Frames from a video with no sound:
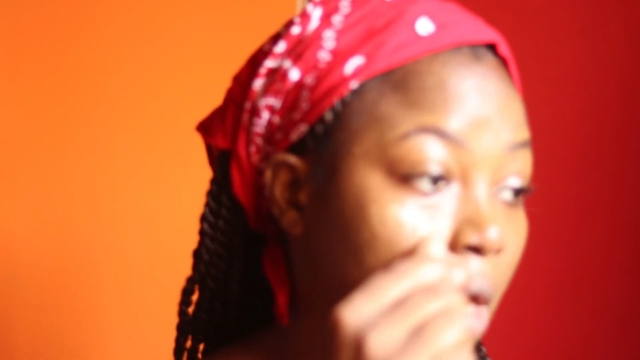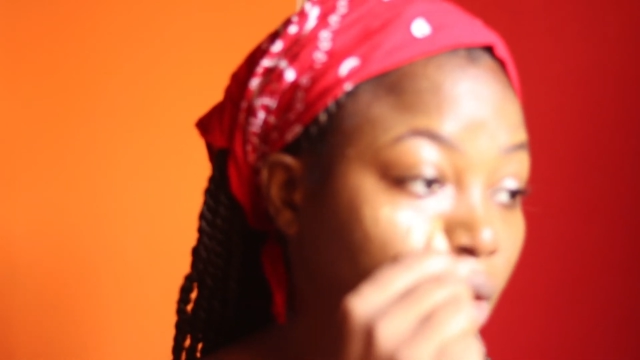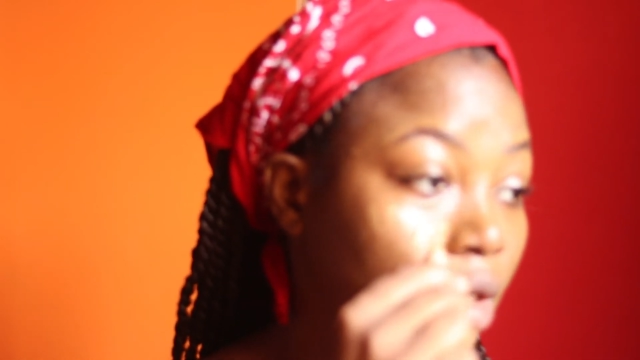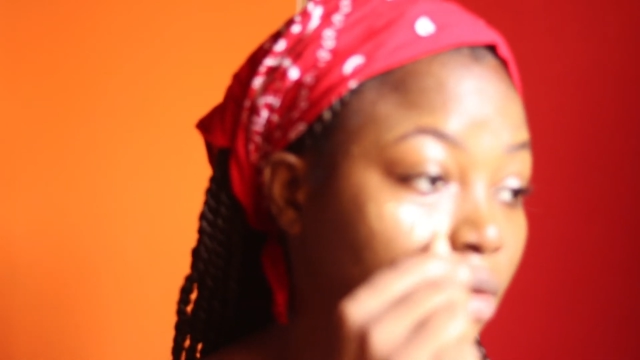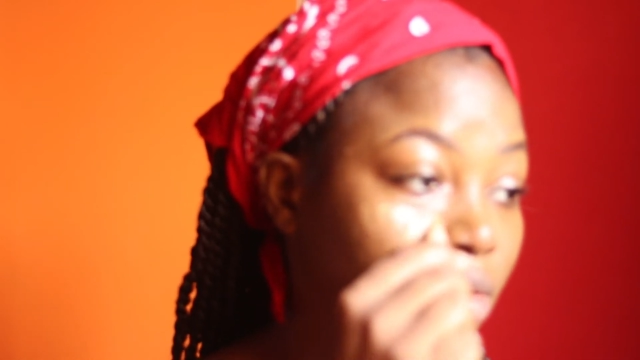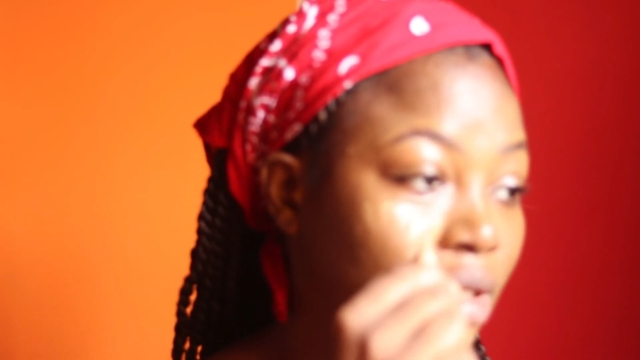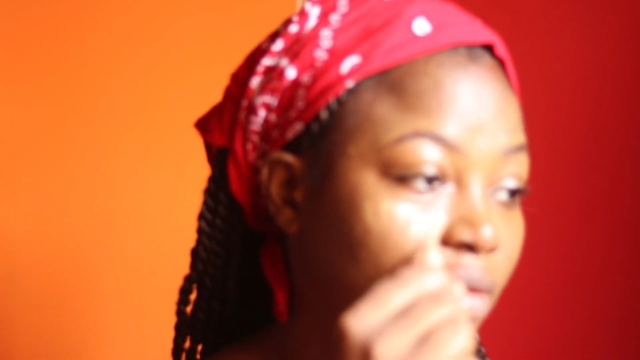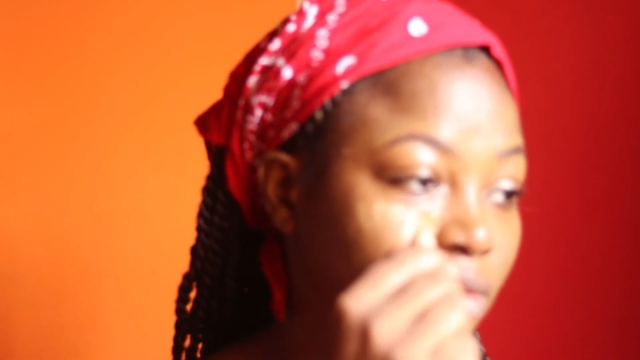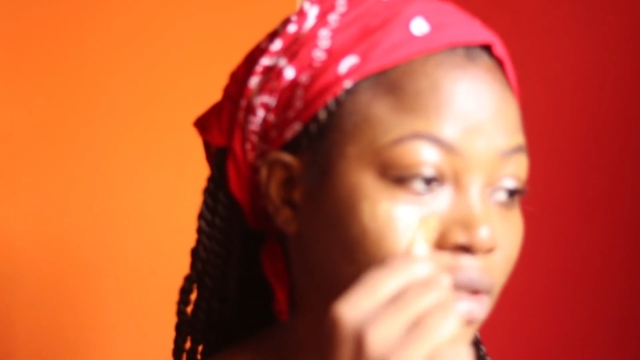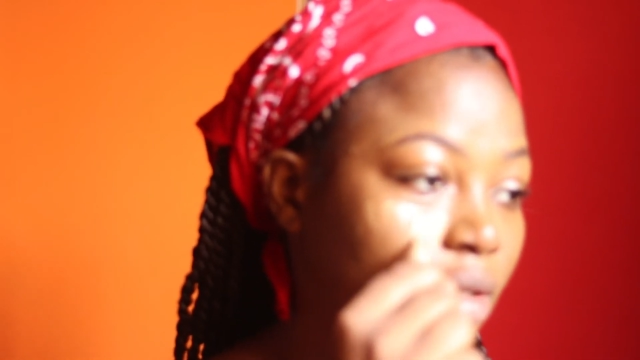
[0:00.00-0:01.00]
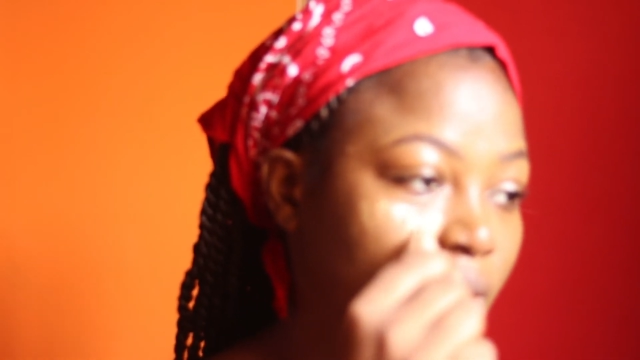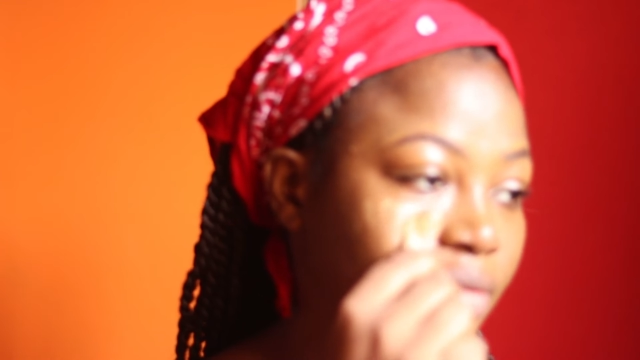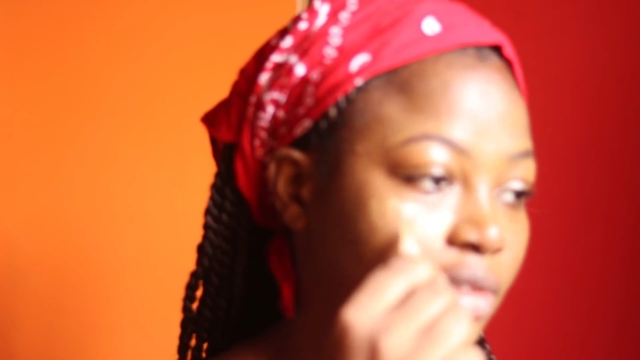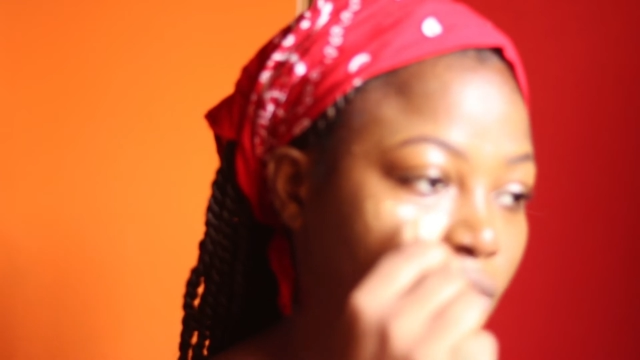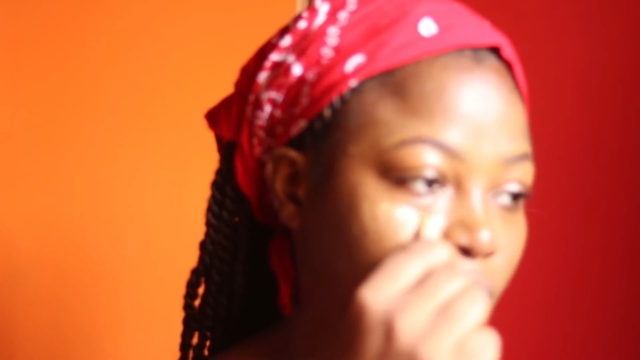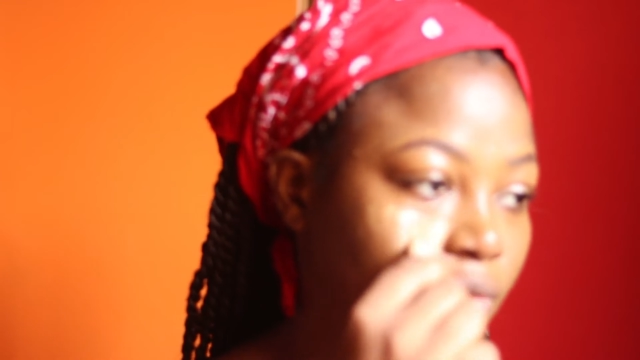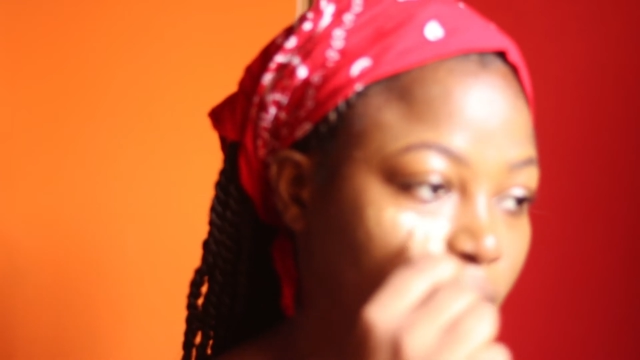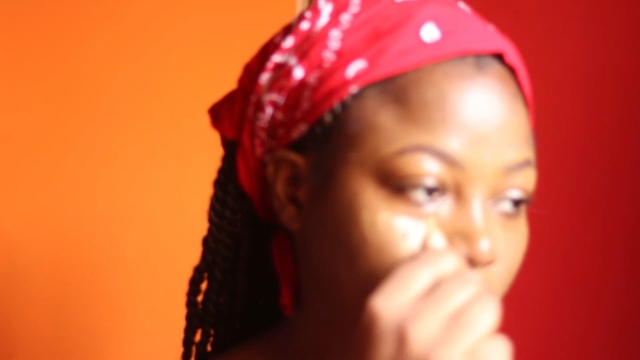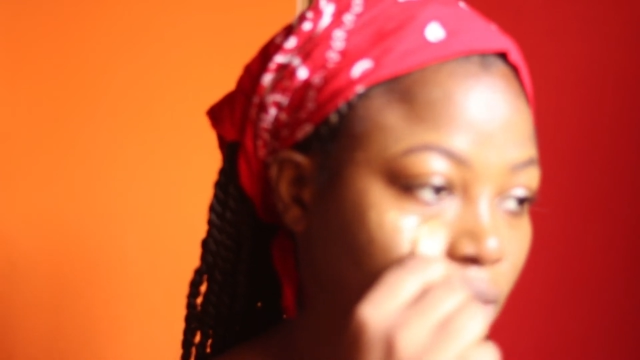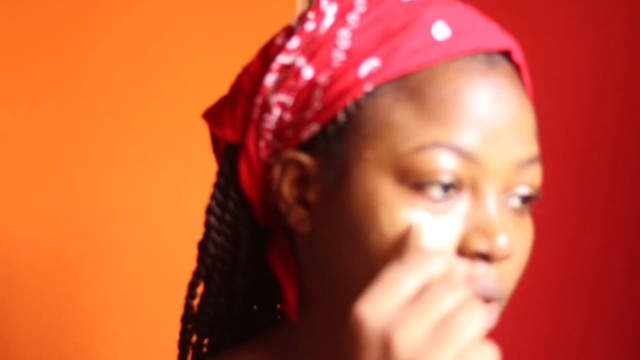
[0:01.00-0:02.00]
I don't want to have to do another video
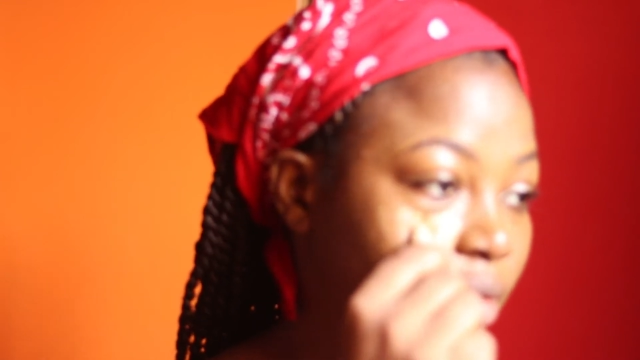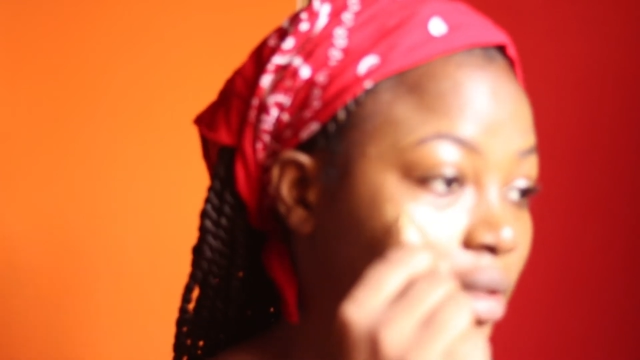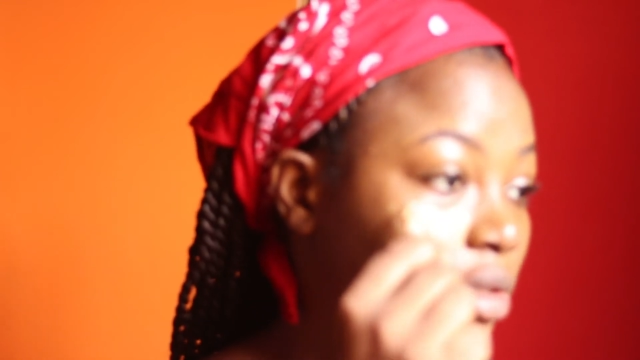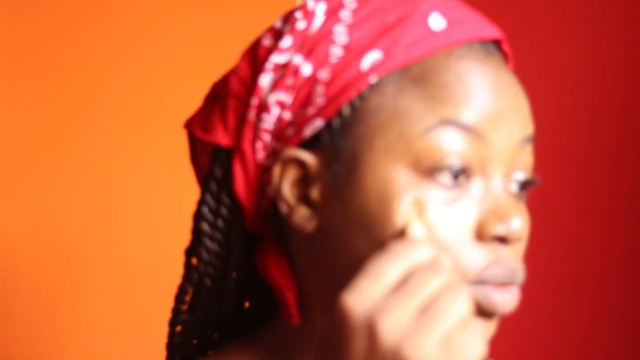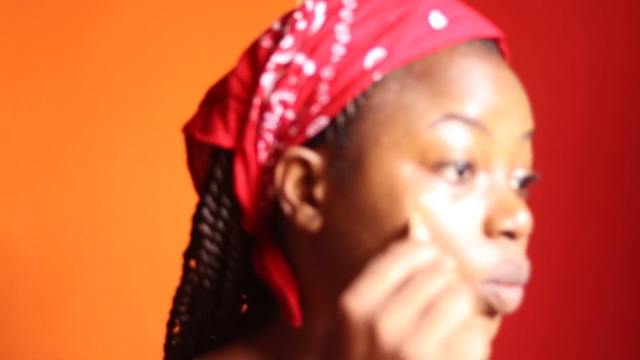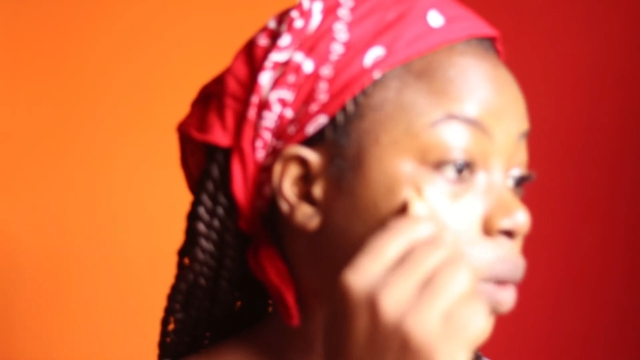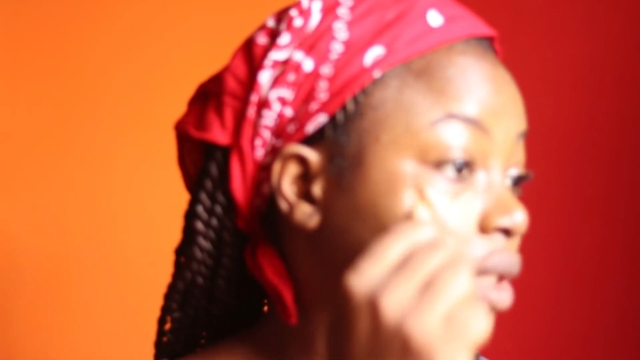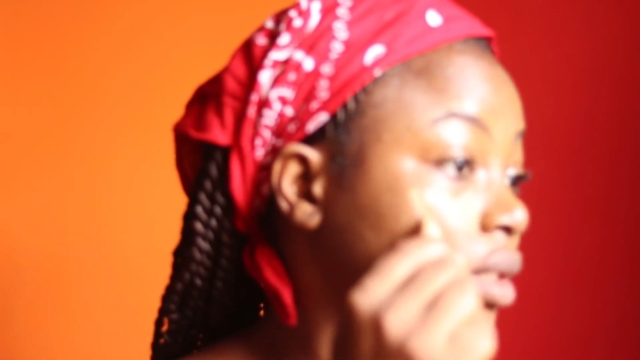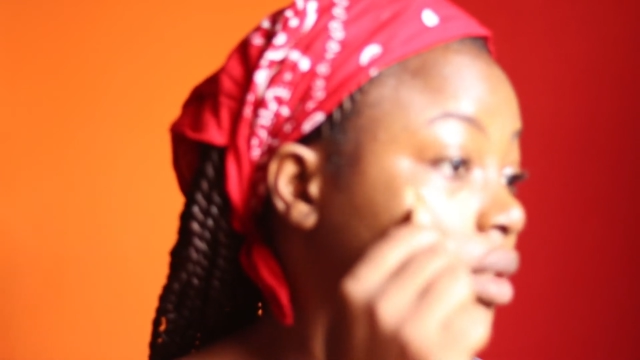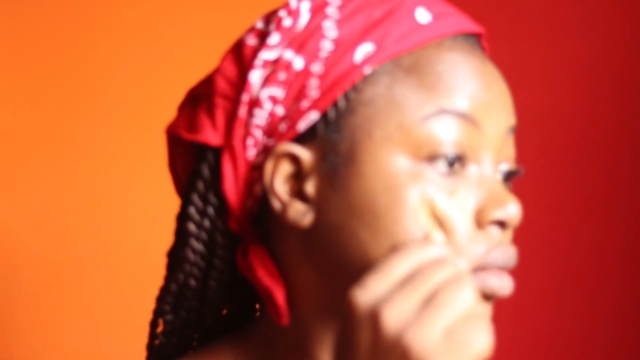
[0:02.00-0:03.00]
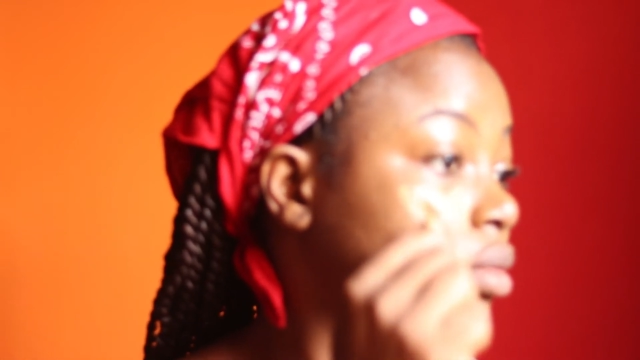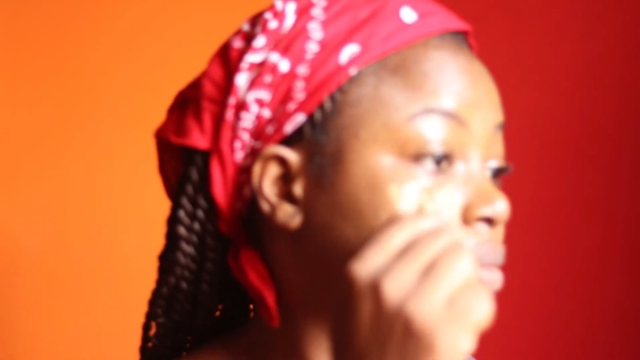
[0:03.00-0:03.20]
of this. I really don't want.